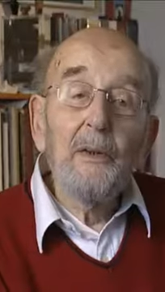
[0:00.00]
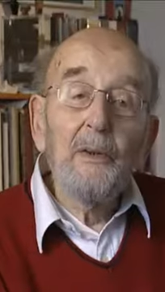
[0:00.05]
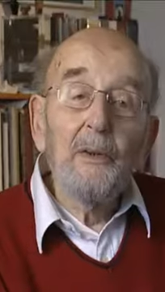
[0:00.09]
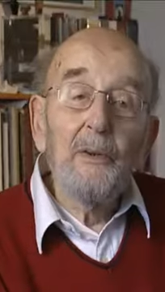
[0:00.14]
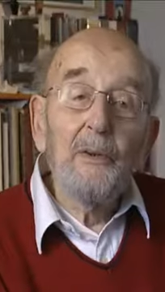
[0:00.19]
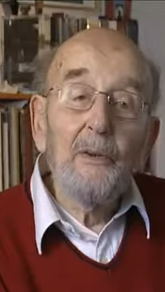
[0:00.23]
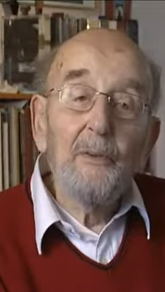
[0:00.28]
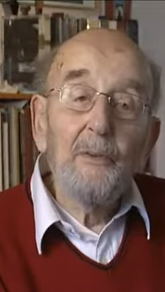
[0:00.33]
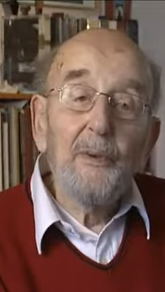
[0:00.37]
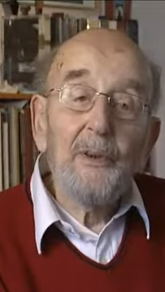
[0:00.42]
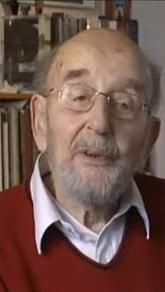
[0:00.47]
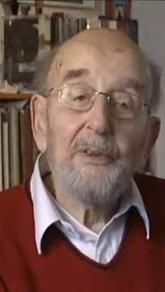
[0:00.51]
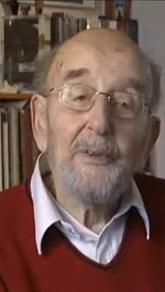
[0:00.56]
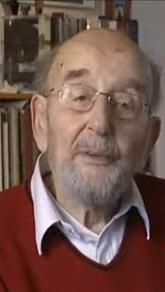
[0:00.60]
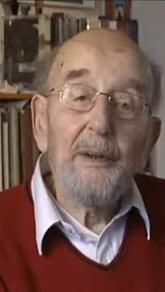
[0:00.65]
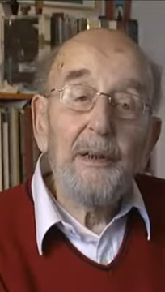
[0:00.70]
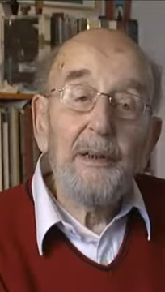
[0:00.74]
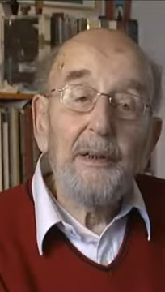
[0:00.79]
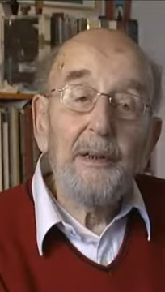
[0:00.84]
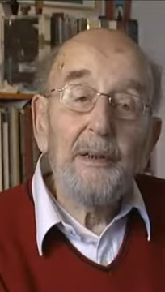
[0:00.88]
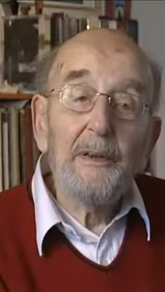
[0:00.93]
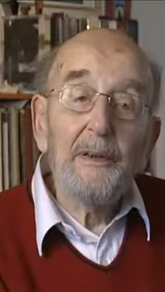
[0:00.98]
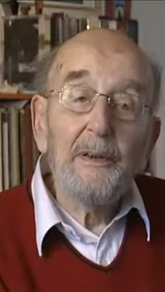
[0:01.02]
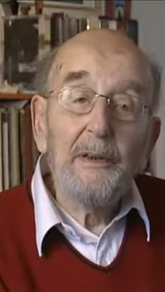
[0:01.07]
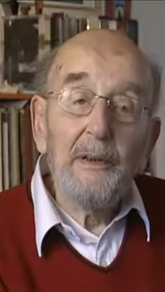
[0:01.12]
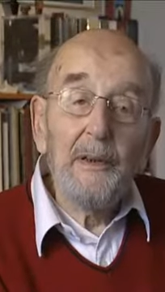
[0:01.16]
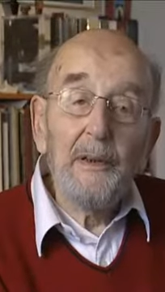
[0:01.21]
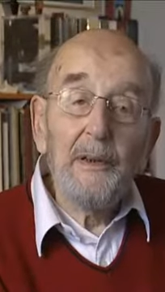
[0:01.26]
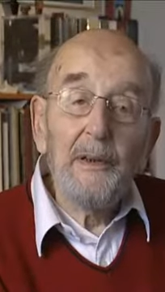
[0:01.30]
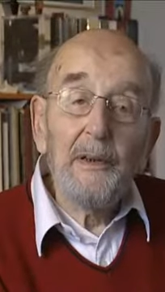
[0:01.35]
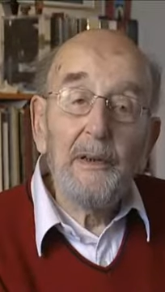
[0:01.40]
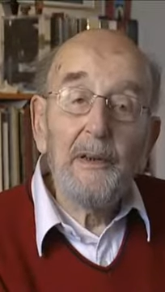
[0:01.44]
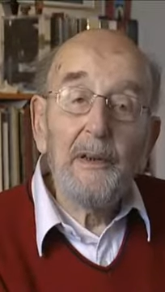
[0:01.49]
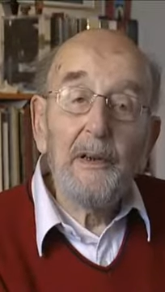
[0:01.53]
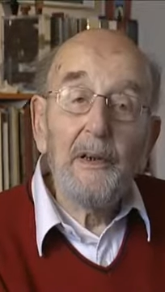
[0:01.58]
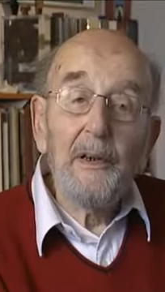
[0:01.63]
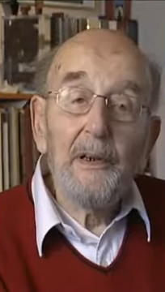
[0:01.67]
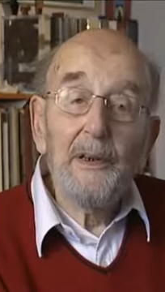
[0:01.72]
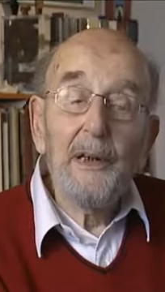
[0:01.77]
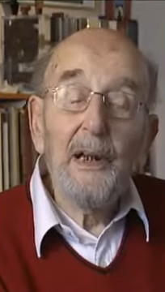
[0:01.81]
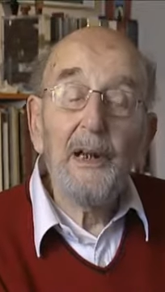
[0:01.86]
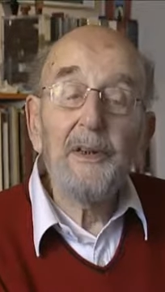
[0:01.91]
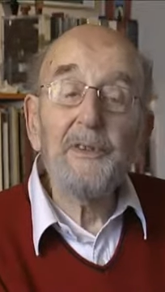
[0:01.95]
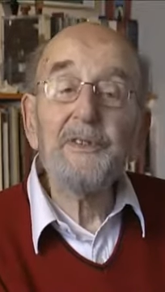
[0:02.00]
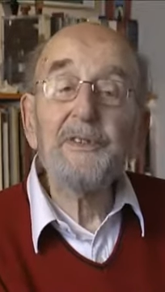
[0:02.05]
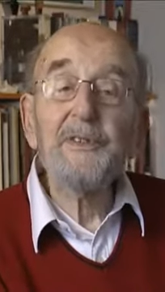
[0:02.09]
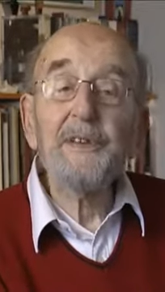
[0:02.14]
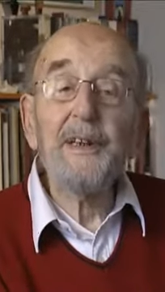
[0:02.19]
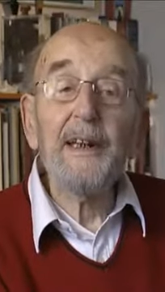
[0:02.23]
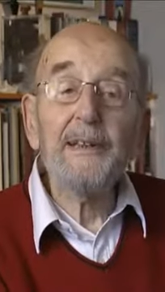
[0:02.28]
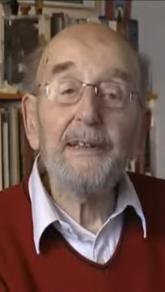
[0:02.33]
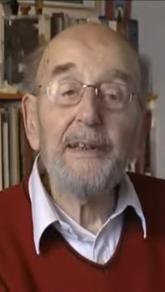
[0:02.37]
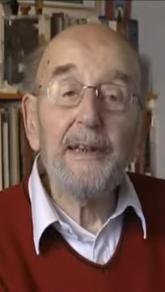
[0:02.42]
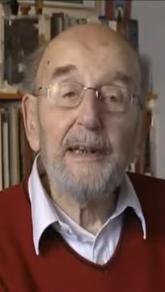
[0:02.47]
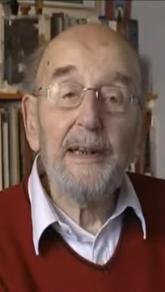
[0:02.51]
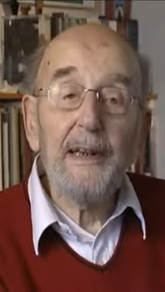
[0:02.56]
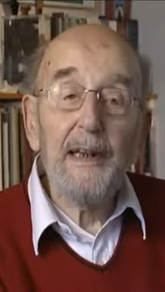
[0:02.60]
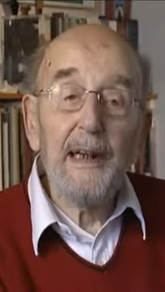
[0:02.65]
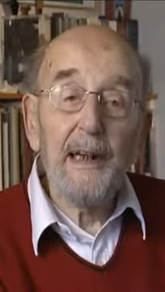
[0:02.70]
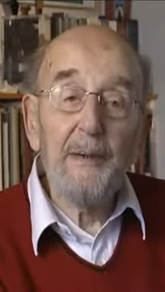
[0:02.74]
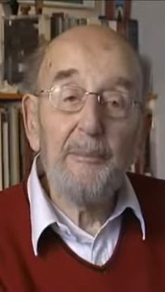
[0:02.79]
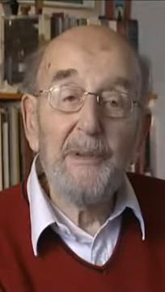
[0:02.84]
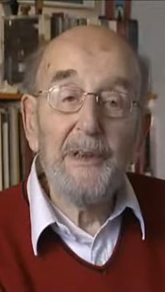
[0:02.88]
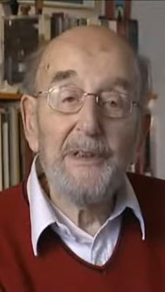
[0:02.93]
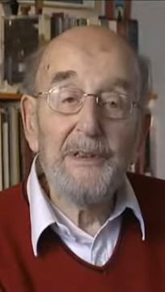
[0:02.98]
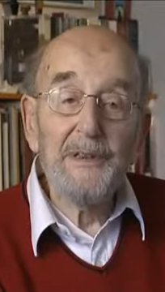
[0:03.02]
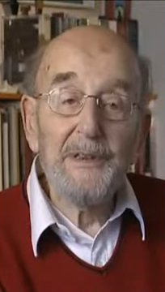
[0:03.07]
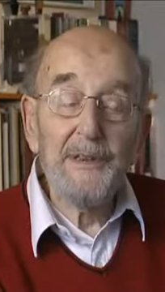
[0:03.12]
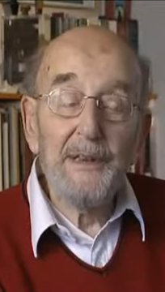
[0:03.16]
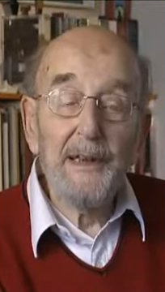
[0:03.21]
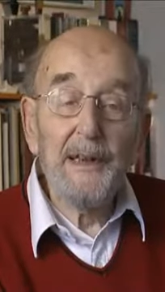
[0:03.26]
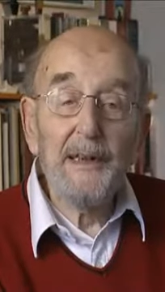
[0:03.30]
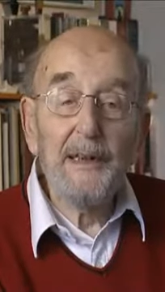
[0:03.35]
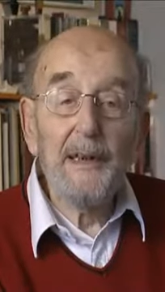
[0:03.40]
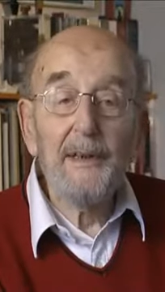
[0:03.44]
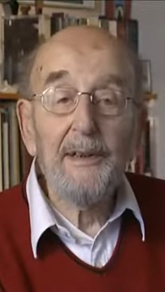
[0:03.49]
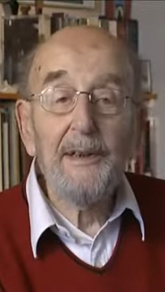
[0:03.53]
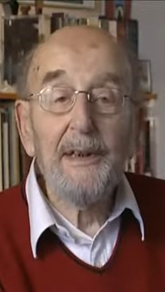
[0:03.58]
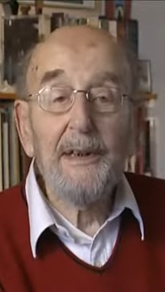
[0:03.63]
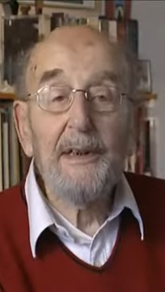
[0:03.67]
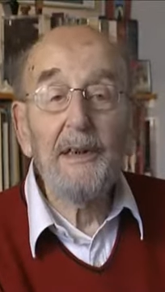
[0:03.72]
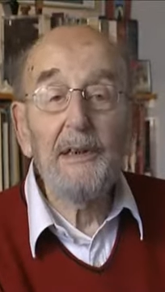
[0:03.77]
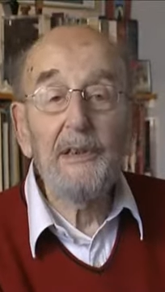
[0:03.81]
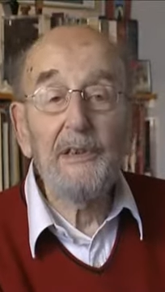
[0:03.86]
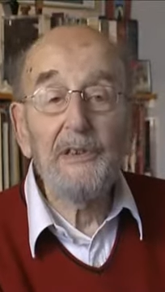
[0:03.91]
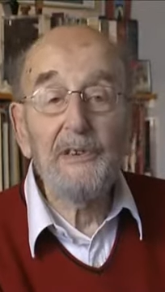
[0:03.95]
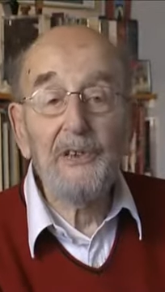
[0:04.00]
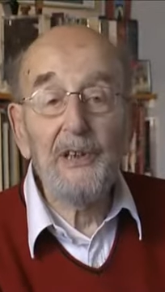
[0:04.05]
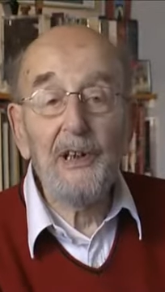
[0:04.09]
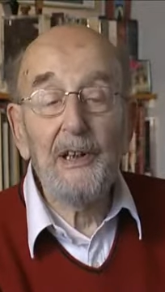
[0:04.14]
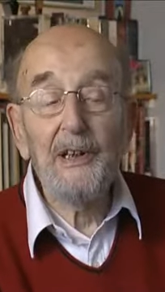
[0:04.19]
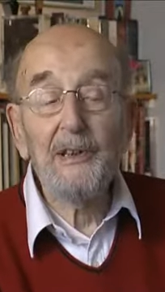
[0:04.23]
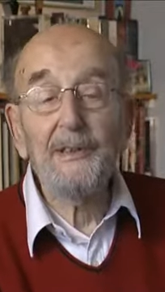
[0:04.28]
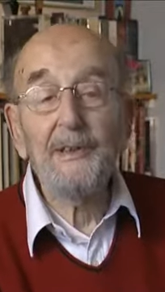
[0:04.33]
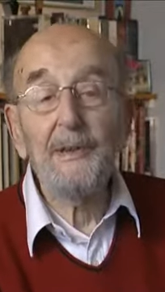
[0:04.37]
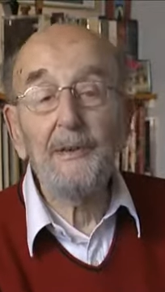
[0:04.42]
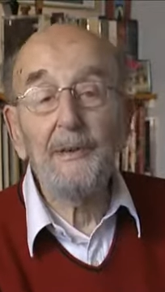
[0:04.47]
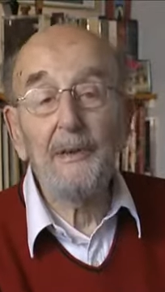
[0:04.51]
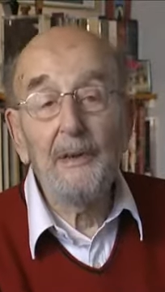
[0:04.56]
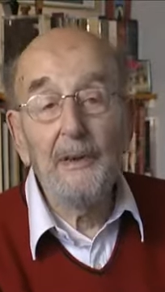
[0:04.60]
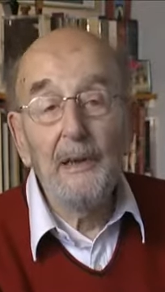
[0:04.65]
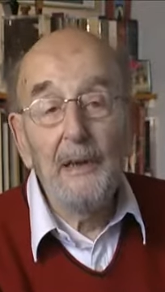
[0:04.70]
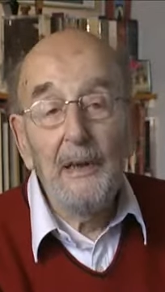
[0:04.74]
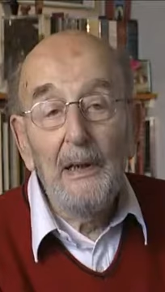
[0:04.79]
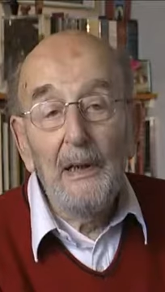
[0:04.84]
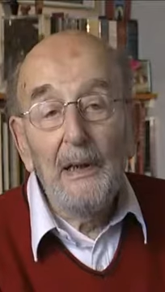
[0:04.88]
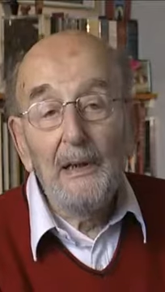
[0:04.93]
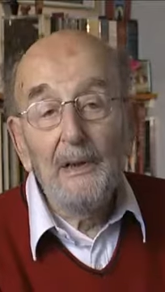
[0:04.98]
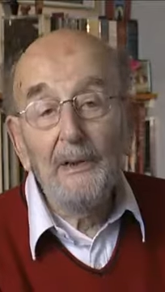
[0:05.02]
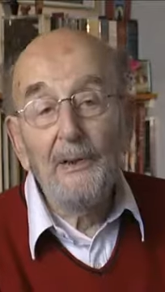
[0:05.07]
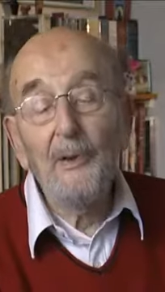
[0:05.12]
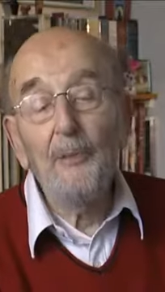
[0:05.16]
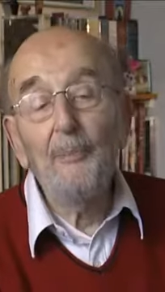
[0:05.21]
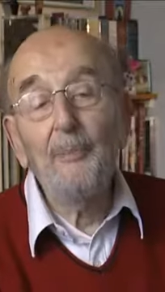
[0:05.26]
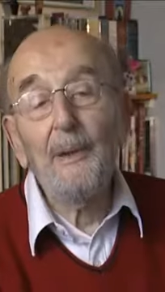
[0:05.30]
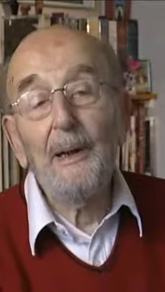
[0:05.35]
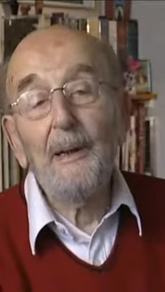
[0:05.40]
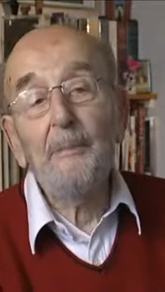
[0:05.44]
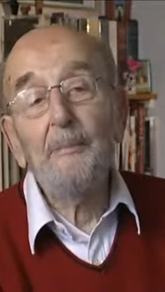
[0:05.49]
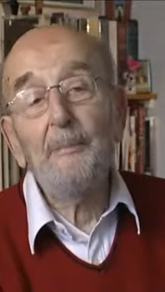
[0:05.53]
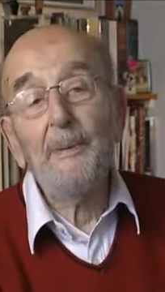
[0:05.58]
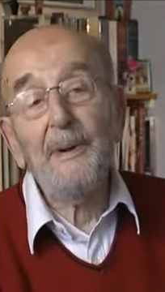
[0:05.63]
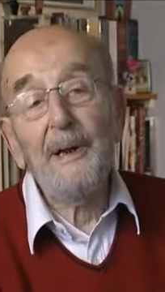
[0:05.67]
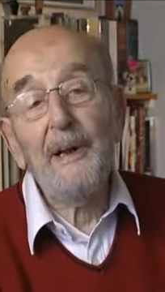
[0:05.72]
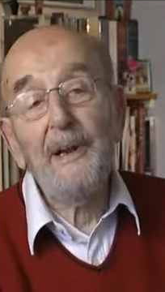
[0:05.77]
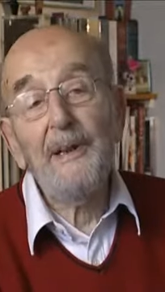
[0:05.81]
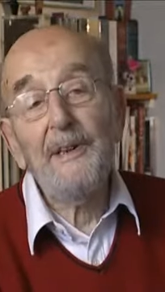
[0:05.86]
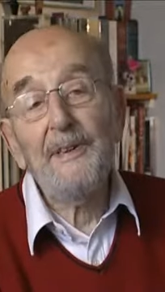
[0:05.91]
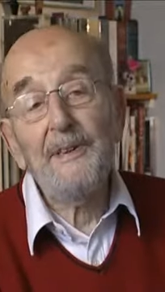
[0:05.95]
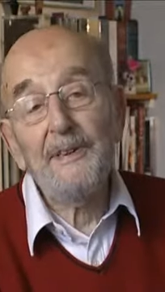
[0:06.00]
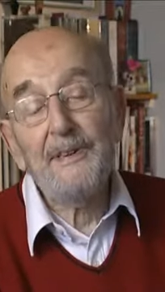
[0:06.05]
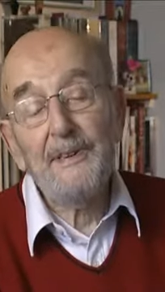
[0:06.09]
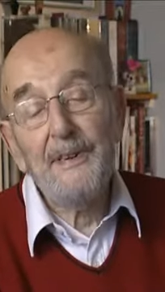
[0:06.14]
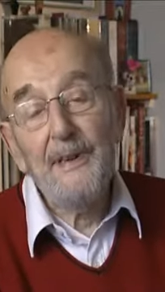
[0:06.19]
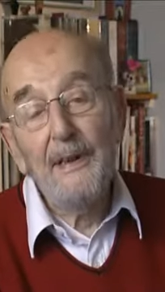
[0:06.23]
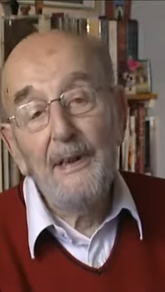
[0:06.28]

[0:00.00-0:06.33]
who was one, of uh, an outstanding chemist, and I think he shared the Nobel Prize,